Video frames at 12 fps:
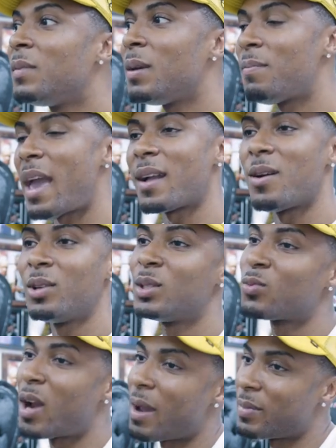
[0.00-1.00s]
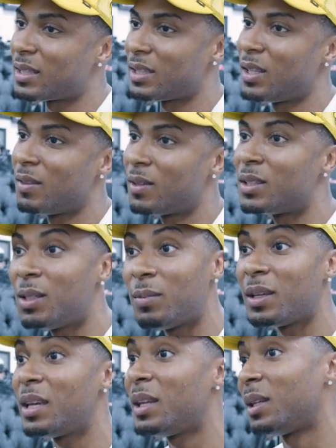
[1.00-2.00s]
get back on his rap and stuff, because
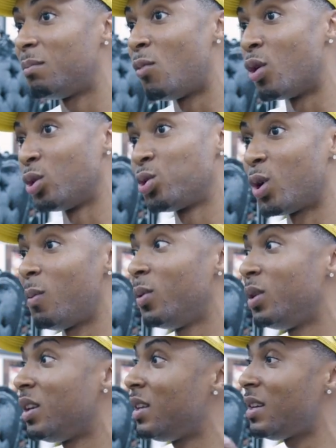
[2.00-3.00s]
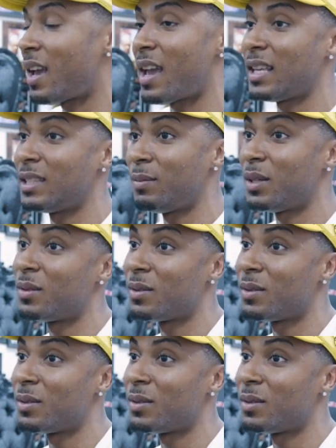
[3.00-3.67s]
he's been getting in more trouble than he has